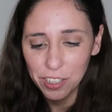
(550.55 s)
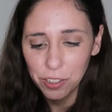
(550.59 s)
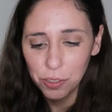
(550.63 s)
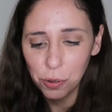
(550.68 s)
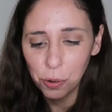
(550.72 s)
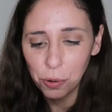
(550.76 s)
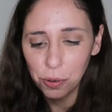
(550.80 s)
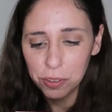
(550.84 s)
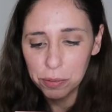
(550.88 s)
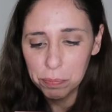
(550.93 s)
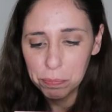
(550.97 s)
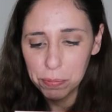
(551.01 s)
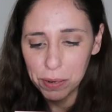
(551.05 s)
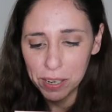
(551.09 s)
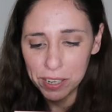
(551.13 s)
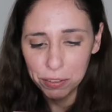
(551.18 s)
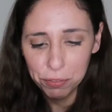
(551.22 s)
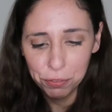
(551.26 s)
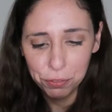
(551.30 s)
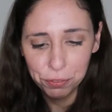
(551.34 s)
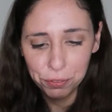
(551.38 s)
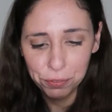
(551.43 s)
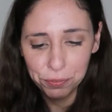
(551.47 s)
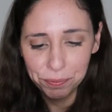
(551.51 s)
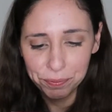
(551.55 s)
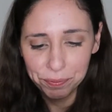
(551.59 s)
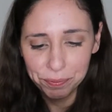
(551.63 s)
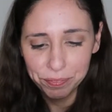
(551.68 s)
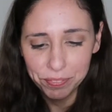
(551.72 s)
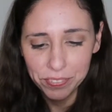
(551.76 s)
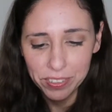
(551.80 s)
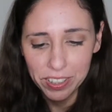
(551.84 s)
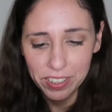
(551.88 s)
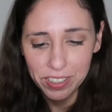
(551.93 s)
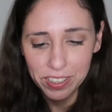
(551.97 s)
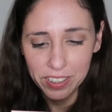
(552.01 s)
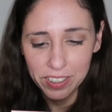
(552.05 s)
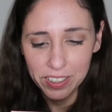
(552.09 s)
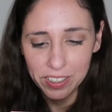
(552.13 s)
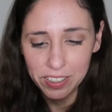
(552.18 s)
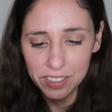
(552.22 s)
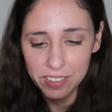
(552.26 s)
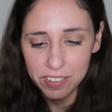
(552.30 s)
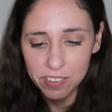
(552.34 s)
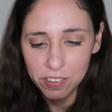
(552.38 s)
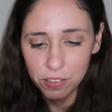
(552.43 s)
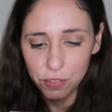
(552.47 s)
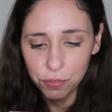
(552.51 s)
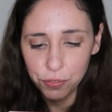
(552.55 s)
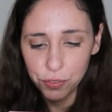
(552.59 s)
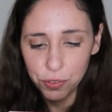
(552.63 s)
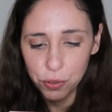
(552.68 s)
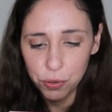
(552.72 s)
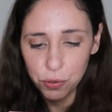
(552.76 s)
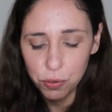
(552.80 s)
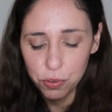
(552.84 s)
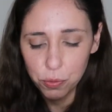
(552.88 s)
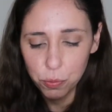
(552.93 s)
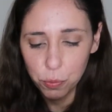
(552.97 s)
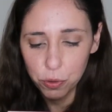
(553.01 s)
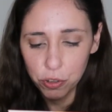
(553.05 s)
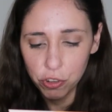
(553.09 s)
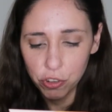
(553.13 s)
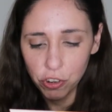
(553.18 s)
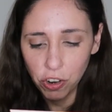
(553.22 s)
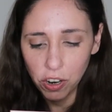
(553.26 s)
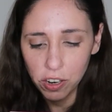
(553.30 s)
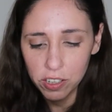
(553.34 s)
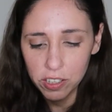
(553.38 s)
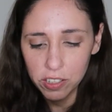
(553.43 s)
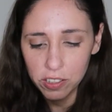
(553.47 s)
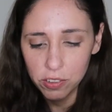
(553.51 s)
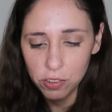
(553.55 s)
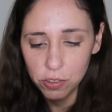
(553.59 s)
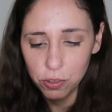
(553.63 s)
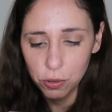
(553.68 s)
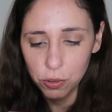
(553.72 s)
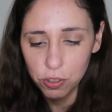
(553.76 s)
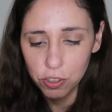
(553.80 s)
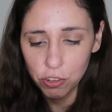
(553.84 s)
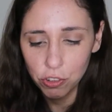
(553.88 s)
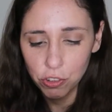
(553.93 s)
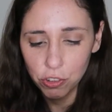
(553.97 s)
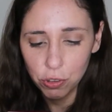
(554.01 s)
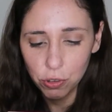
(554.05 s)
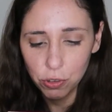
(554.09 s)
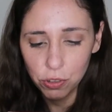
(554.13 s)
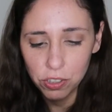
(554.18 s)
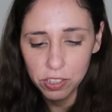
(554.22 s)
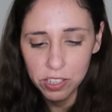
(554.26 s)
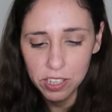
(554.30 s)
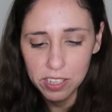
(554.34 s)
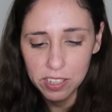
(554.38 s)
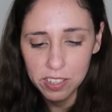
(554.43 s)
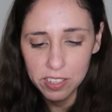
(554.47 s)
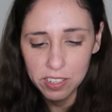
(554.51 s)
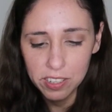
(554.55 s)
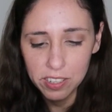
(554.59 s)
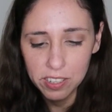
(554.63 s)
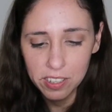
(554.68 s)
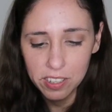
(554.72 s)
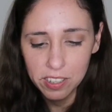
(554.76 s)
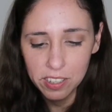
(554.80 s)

corn puff is infused with chocolate to ensure that